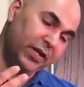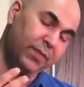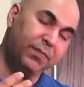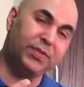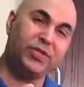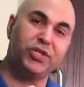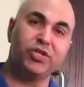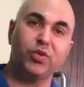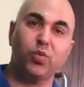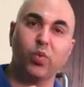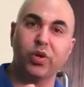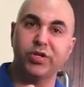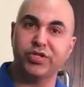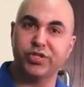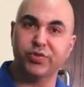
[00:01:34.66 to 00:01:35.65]
a position
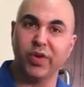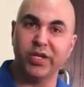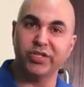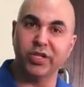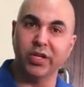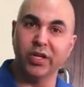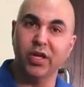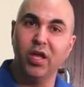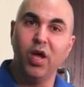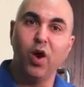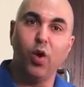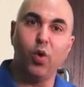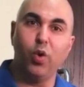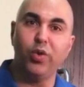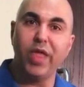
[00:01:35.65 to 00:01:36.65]
where it's stretching.
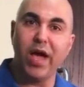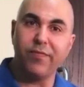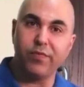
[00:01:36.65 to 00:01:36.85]
Hold that